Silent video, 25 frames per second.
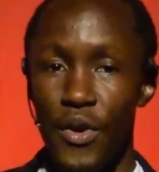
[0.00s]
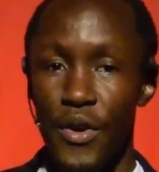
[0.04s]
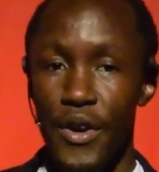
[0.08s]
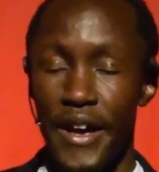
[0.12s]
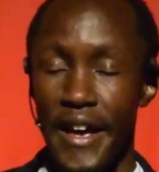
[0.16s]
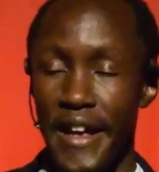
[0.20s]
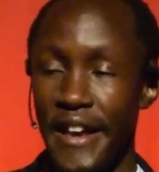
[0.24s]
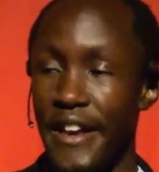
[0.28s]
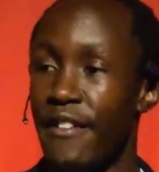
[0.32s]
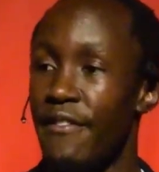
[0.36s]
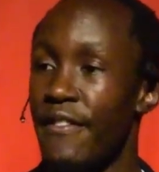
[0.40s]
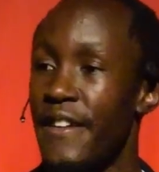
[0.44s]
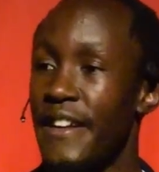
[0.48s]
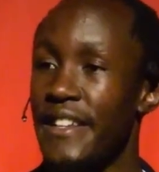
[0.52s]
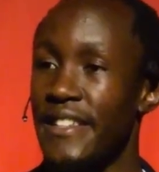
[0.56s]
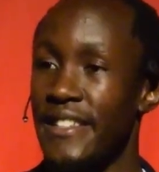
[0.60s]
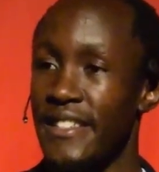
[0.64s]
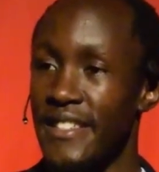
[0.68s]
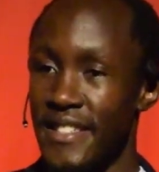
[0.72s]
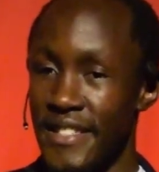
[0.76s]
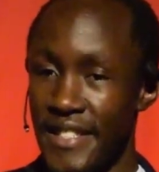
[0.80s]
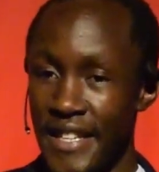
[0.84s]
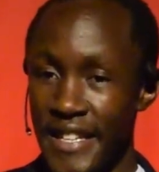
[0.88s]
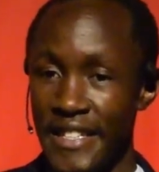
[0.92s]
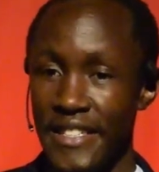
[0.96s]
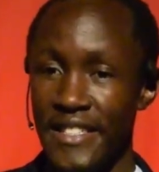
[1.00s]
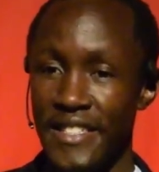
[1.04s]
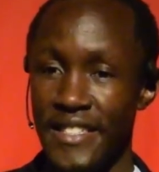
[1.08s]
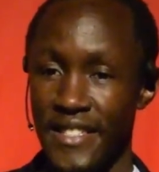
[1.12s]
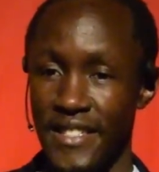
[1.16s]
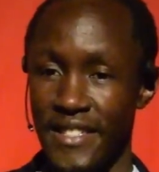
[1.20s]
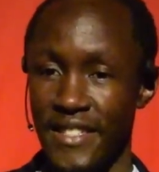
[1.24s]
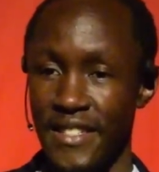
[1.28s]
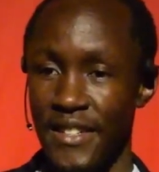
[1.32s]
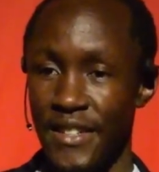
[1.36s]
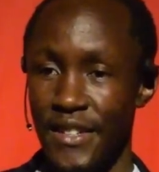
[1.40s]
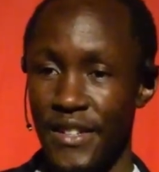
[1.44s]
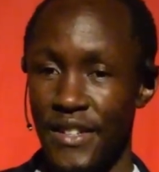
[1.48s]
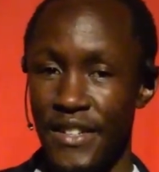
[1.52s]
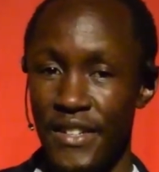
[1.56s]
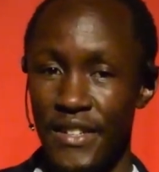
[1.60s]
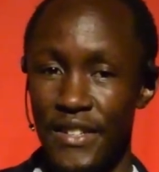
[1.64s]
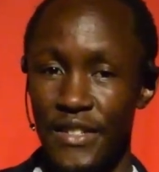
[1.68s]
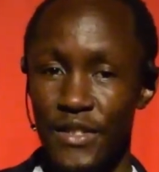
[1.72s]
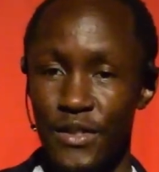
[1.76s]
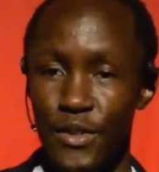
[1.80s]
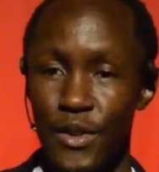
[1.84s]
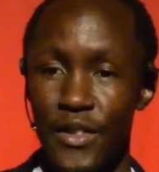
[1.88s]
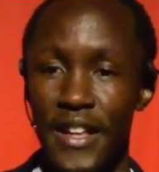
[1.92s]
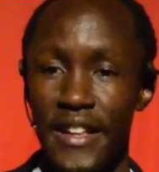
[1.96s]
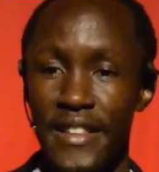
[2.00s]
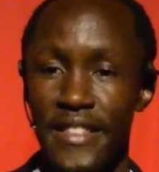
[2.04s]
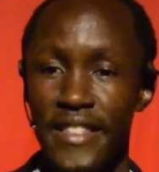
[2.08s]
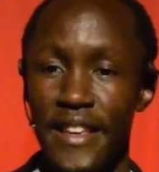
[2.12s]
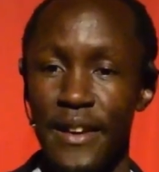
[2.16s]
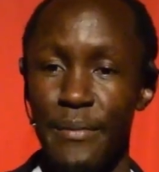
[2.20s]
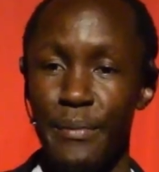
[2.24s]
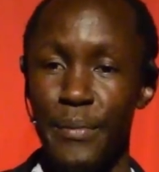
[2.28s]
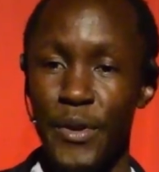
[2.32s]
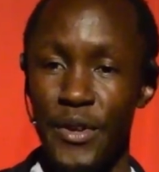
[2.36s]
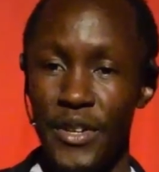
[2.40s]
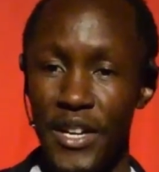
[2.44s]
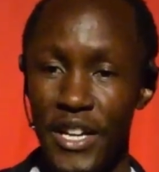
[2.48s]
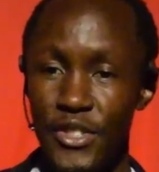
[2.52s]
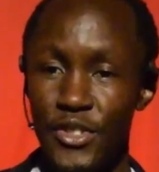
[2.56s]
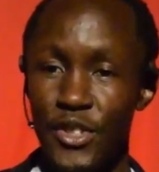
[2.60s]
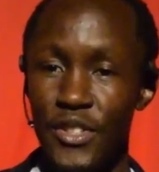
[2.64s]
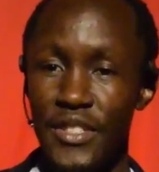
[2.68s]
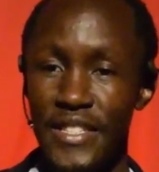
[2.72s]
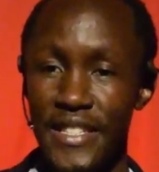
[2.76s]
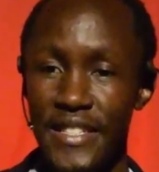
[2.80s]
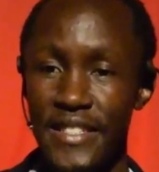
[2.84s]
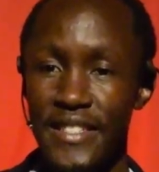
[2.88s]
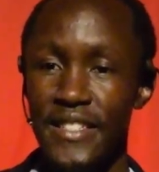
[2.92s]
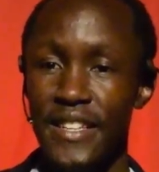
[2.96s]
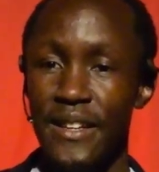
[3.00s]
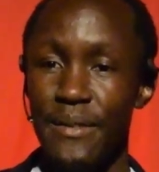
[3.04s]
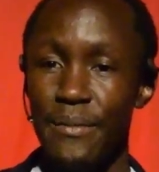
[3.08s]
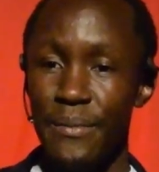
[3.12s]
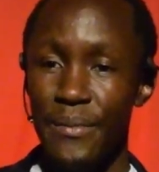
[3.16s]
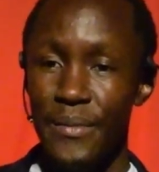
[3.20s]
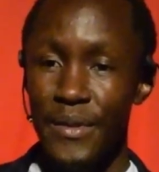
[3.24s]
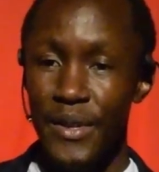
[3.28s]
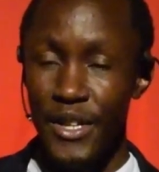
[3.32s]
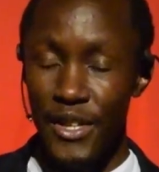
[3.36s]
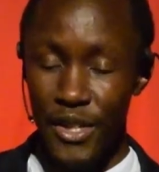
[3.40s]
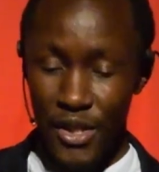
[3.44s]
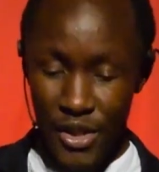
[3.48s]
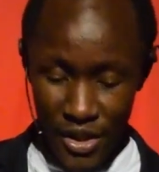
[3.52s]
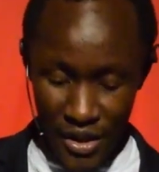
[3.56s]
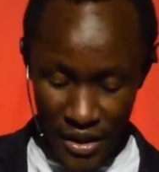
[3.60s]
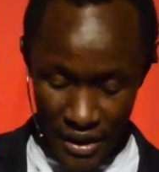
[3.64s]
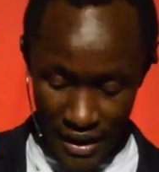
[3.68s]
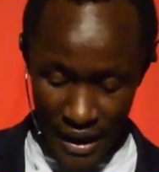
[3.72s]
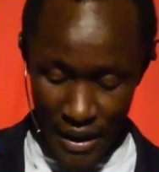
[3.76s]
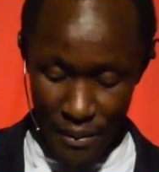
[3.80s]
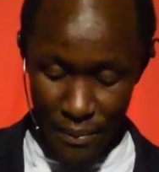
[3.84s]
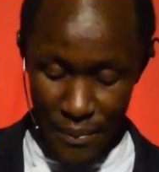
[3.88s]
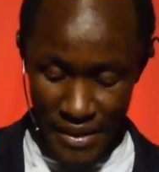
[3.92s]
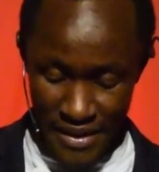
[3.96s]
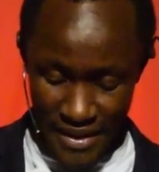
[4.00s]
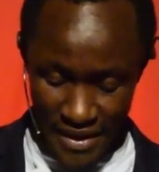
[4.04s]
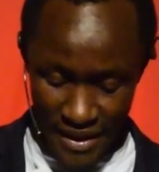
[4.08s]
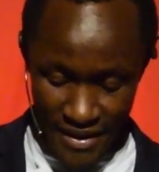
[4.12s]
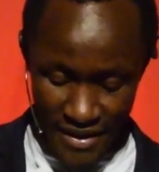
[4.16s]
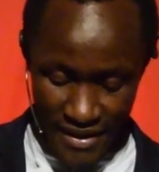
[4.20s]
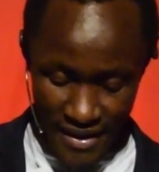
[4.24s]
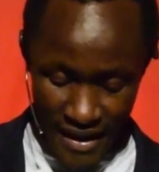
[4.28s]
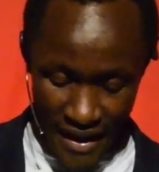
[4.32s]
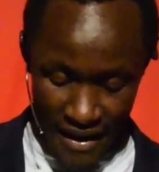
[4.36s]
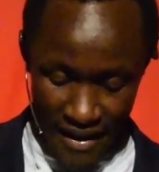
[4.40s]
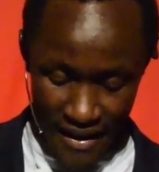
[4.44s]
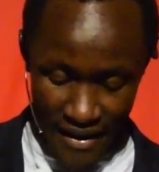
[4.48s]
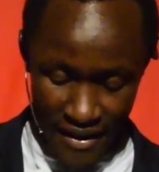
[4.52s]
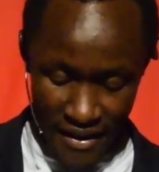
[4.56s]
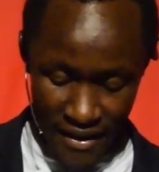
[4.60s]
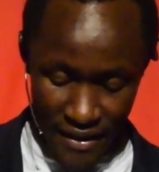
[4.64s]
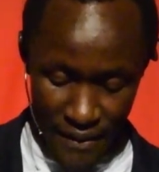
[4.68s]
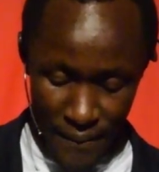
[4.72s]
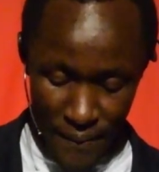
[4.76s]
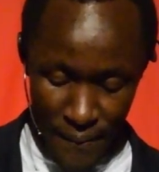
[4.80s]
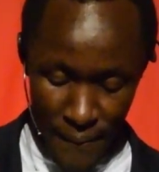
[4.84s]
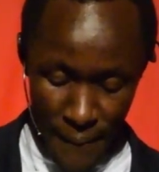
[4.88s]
even seeds, so that the production system can be sustained.